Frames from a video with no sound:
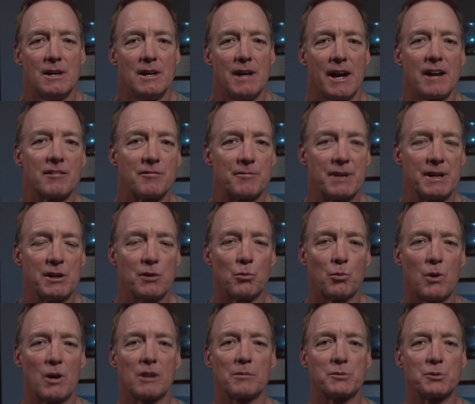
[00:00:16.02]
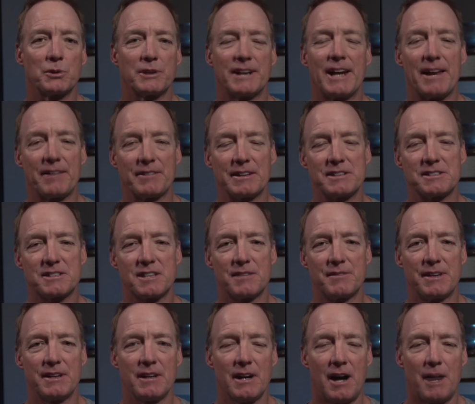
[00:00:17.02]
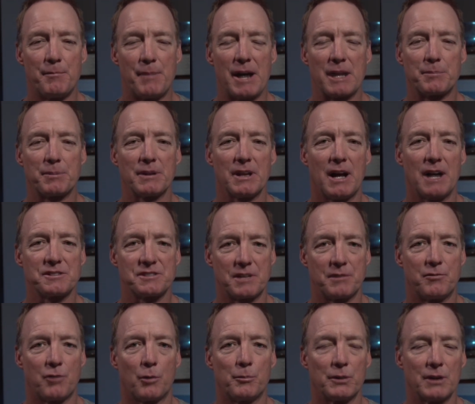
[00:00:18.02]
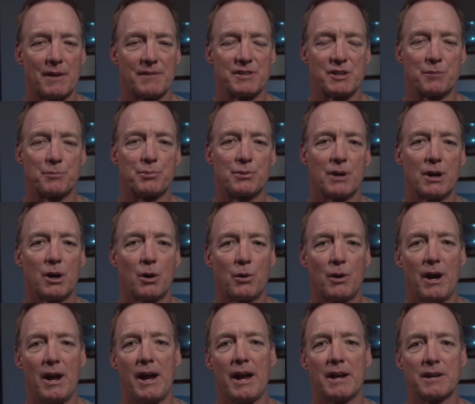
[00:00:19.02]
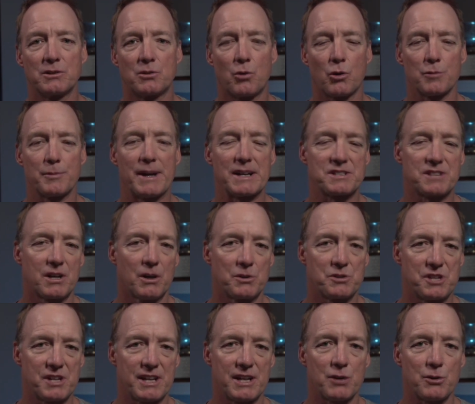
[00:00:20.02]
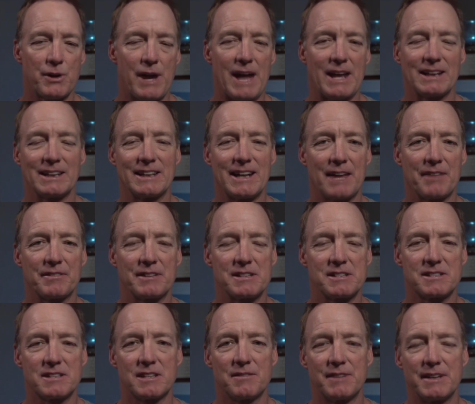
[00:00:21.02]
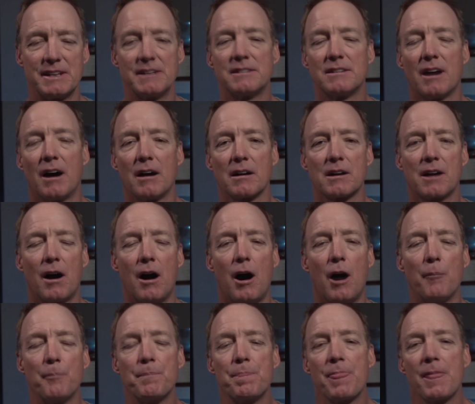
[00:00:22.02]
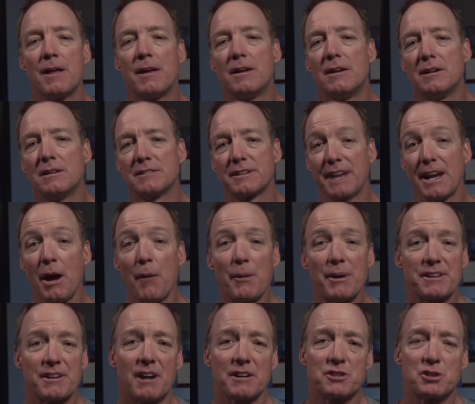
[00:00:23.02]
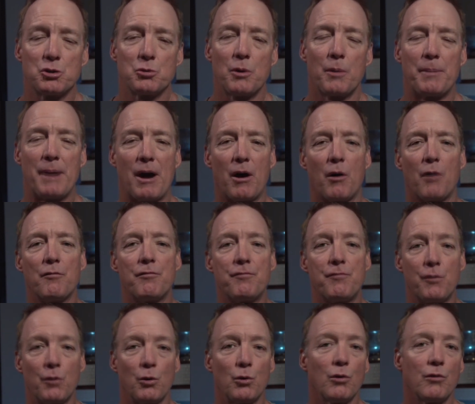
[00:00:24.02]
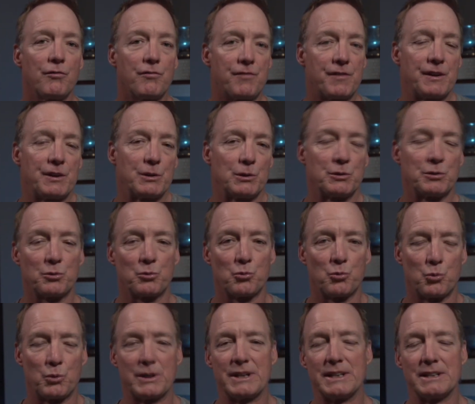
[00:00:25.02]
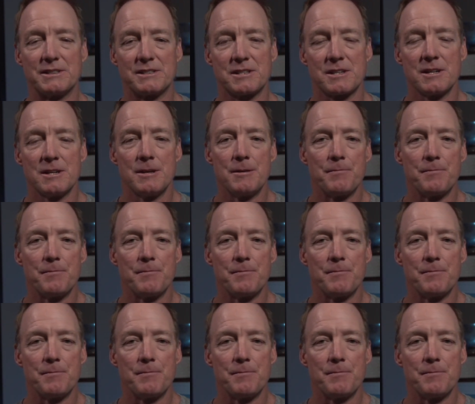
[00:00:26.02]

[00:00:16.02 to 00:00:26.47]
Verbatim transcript: Hey, everybody, welcome to Elite Athletes TV. I'm Mike Pawlawski, former 11 year pro and quarterbacks coach here at EliteAthletesTV.com. Today, I want to talk to you about full field reads.